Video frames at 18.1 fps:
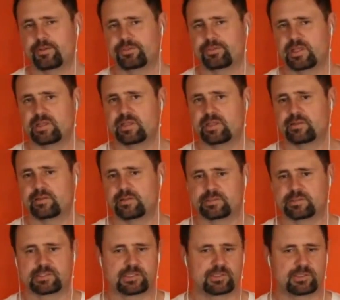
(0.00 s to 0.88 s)
that
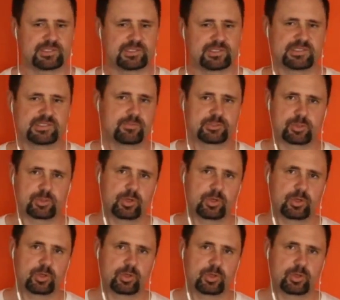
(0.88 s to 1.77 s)
is going to be the same story
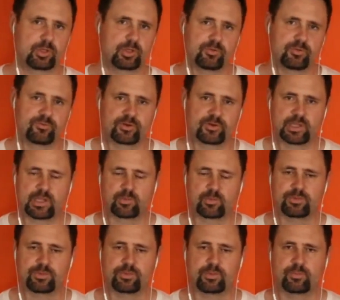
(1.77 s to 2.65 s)
all over again with the
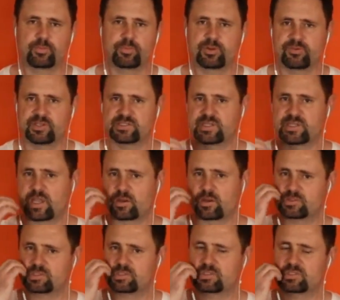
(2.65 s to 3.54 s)
previous
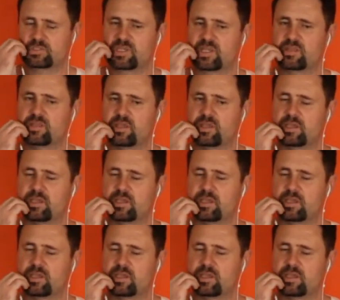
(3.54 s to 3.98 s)
acquisitions, I think.